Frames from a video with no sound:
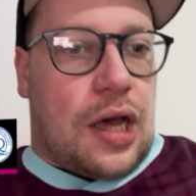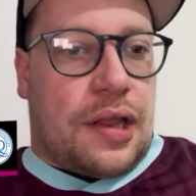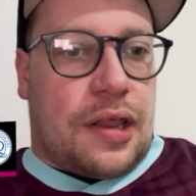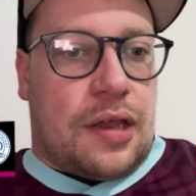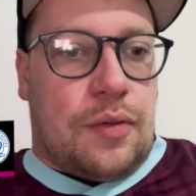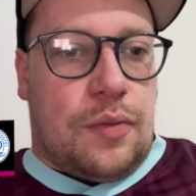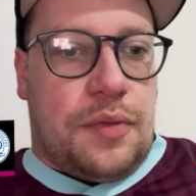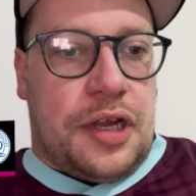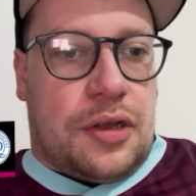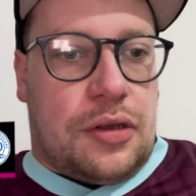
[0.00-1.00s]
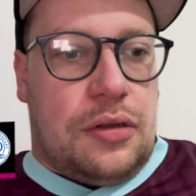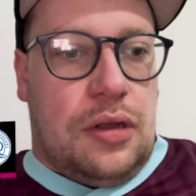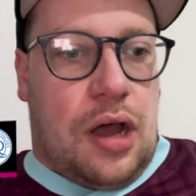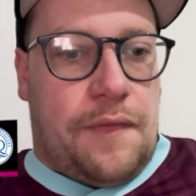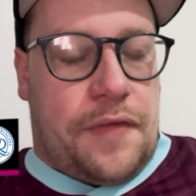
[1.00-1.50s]
think we
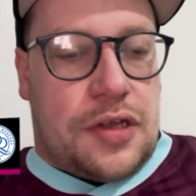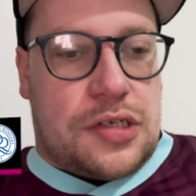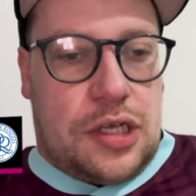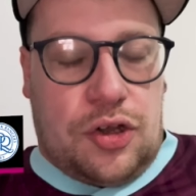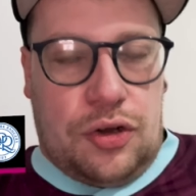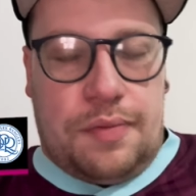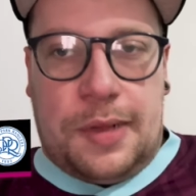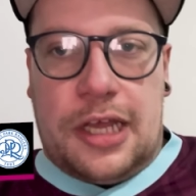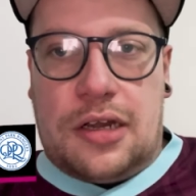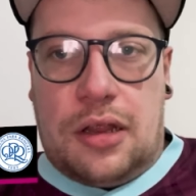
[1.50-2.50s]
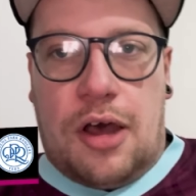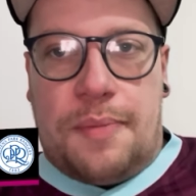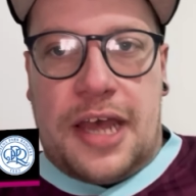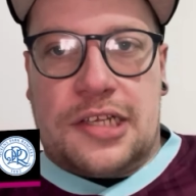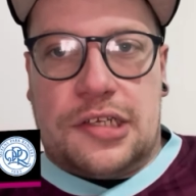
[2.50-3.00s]
obviously could have played a lot
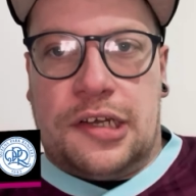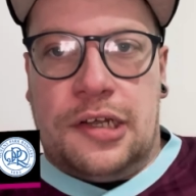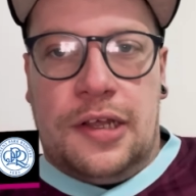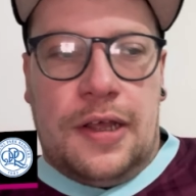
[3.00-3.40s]
better.